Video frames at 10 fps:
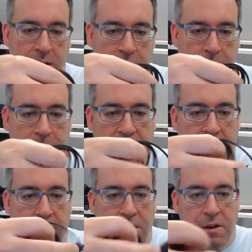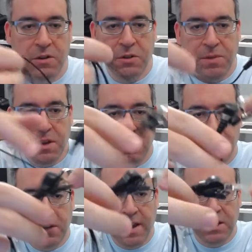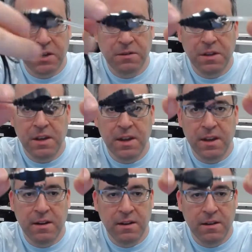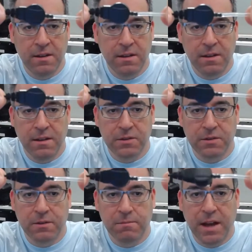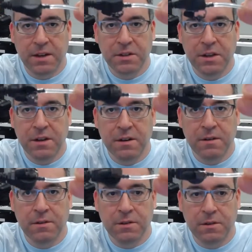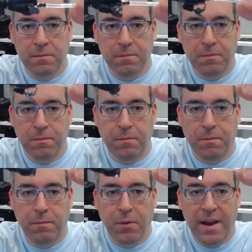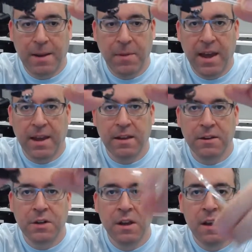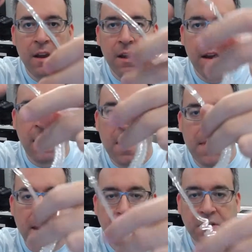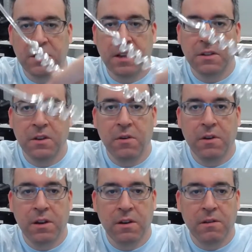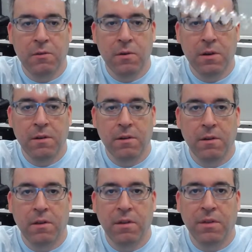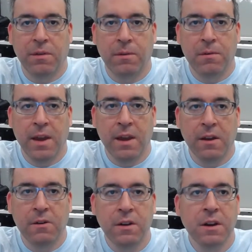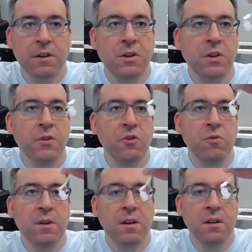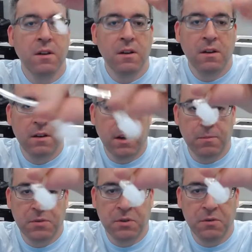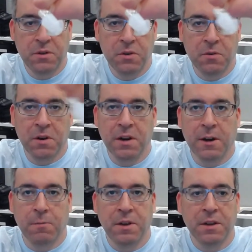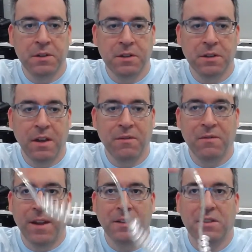meaning your speaker is actually in this little box here, this little black package, and then it sends the audio through a clear tube up to your earpiece at fancy